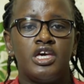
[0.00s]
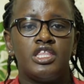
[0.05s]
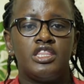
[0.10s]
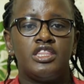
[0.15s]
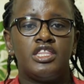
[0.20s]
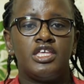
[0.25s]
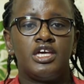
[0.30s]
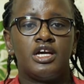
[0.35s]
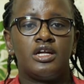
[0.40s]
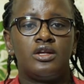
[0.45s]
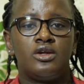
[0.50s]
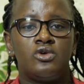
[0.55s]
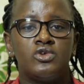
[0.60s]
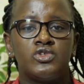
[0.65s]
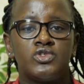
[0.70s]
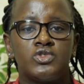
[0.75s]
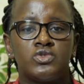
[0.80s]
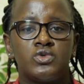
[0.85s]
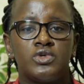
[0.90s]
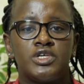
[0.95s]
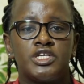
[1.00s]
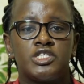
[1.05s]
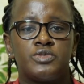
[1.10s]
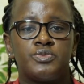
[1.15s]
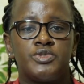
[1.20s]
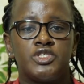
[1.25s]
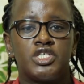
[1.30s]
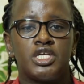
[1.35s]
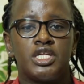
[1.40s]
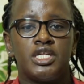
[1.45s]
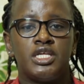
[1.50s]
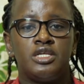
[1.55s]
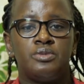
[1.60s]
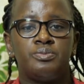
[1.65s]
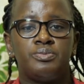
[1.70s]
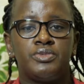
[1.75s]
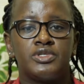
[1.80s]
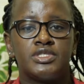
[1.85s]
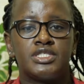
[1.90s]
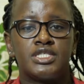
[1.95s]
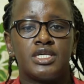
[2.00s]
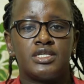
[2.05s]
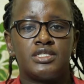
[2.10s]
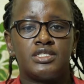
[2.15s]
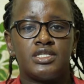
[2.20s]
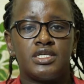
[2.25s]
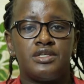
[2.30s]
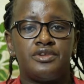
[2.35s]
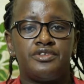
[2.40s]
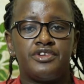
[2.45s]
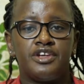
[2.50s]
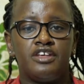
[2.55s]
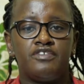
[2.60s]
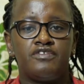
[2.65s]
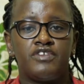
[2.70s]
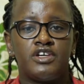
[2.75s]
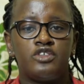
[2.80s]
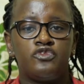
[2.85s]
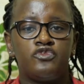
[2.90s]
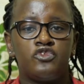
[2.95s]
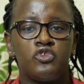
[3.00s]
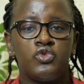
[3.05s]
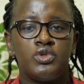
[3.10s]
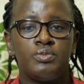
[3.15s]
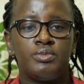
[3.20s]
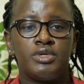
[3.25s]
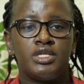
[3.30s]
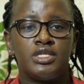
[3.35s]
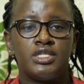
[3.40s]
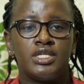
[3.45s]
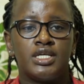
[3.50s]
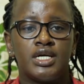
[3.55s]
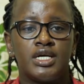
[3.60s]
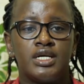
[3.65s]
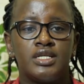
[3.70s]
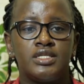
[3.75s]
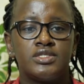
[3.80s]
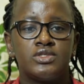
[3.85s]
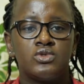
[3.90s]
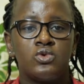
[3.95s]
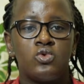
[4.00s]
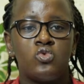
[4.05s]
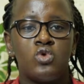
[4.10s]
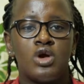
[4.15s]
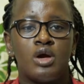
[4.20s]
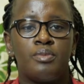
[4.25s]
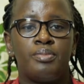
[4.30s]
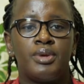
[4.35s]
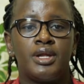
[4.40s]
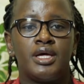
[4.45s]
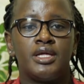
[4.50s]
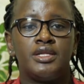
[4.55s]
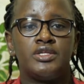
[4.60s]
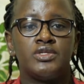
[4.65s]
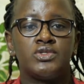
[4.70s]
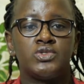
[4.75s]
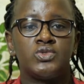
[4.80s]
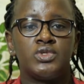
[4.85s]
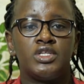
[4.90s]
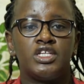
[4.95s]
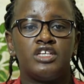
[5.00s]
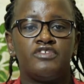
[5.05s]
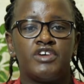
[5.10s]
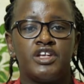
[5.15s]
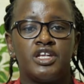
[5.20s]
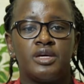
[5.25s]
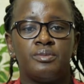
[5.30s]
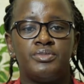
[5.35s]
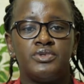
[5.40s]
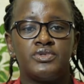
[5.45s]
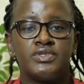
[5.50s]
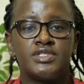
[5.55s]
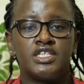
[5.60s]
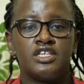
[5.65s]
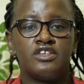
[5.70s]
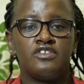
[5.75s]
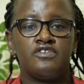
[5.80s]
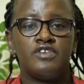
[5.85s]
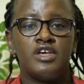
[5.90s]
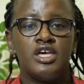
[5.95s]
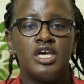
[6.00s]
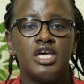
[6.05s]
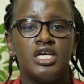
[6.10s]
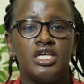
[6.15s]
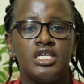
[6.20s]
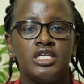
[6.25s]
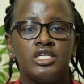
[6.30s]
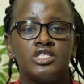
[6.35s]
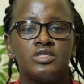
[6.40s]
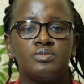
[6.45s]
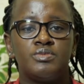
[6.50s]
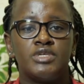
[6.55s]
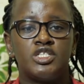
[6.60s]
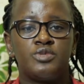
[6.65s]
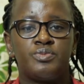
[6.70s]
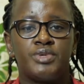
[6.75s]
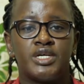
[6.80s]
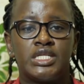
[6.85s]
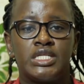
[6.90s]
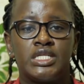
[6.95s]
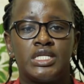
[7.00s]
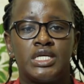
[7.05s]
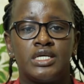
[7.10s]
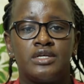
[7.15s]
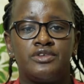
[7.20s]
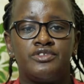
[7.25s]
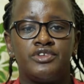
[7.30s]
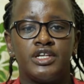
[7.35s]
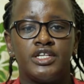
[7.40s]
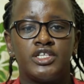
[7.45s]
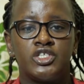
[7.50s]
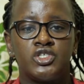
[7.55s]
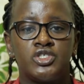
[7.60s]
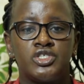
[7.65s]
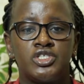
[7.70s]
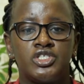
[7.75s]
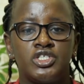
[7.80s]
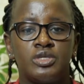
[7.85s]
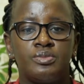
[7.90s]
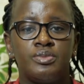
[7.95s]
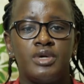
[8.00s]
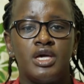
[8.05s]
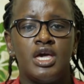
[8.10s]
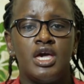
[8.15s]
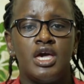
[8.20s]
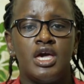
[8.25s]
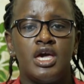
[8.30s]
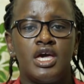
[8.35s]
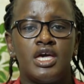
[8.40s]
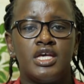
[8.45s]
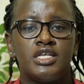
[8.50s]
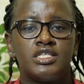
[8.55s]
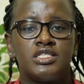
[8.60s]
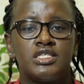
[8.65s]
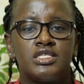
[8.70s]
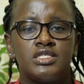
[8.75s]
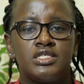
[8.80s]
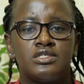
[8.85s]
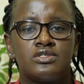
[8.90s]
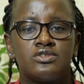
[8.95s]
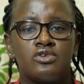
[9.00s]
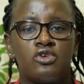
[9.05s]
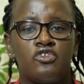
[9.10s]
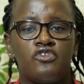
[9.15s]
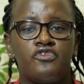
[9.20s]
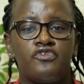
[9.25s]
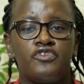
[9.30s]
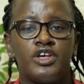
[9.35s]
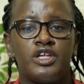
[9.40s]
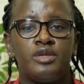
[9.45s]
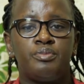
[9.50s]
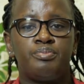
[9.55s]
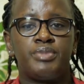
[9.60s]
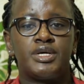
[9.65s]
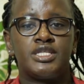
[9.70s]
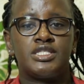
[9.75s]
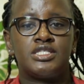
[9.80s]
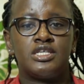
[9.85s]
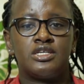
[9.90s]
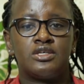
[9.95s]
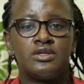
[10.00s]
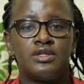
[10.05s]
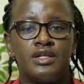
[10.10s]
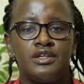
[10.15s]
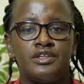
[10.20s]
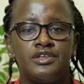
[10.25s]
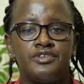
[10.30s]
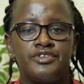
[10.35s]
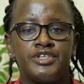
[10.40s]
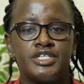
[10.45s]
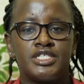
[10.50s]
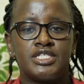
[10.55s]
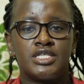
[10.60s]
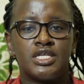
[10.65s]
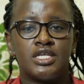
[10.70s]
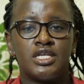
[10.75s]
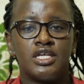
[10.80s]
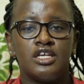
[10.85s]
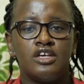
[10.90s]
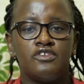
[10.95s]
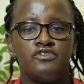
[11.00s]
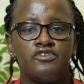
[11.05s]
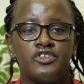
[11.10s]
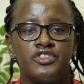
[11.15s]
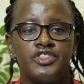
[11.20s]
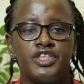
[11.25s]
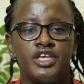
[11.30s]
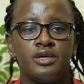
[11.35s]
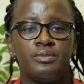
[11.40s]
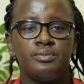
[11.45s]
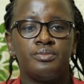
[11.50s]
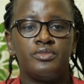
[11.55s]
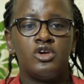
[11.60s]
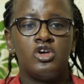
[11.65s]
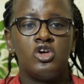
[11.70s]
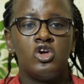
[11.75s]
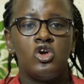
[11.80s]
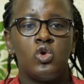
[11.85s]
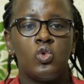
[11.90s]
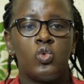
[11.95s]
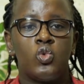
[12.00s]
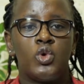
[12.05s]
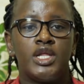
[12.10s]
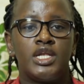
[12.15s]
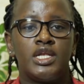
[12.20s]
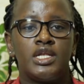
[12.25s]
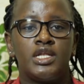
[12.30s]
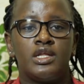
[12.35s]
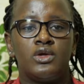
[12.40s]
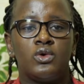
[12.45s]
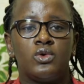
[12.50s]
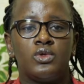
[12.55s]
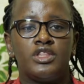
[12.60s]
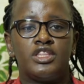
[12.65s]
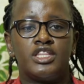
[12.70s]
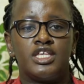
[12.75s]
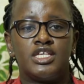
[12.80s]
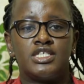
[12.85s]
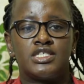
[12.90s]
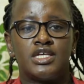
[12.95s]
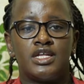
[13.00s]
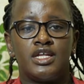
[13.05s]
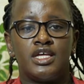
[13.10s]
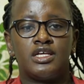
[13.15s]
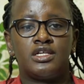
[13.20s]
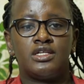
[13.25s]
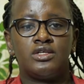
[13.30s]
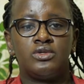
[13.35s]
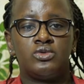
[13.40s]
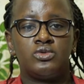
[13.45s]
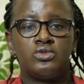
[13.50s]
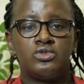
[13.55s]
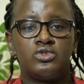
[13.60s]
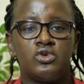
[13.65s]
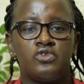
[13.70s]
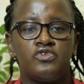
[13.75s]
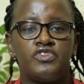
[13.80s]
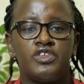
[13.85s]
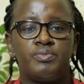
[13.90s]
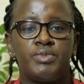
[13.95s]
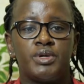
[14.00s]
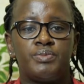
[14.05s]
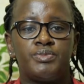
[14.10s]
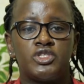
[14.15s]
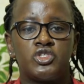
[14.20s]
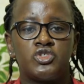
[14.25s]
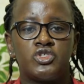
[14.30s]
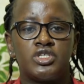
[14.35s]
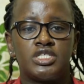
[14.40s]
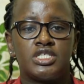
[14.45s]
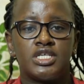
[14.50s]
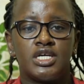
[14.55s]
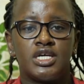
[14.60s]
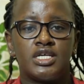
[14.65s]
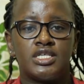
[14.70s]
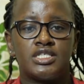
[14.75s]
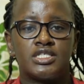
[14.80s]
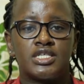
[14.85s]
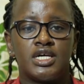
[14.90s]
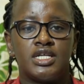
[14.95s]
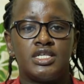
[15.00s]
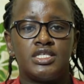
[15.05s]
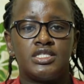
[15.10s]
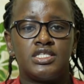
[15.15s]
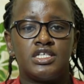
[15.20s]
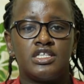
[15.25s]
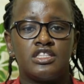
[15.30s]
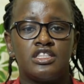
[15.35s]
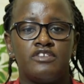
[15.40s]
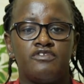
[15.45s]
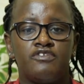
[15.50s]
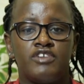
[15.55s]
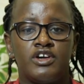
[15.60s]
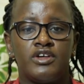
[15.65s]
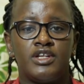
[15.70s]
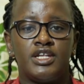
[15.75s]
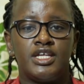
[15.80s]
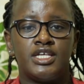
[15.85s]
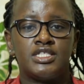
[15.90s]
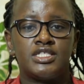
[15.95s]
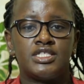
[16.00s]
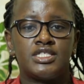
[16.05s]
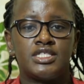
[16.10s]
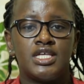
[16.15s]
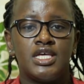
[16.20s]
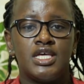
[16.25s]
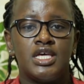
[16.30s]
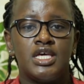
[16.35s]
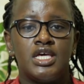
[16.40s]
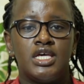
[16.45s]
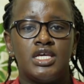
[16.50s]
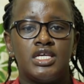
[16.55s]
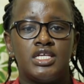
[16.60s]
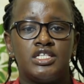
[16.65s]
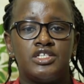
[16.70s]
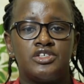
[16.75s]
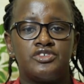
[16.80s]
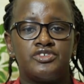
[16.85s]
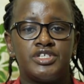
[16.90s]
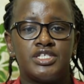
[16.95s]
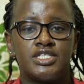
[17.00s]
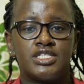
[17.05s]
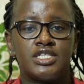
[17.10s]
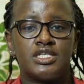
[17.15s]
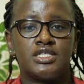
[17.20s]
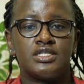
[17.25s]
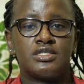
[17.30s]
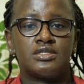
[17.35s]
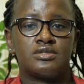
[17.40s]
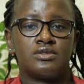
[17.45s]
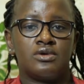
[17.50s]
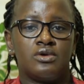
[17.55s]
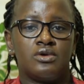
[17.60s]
They are also especially important and relevant for women and girls who are planning to live an abusive, intimate partner relationship, as this is often particularly risky for them when there is a likelihood of the perpetrator escalating the violence, increases,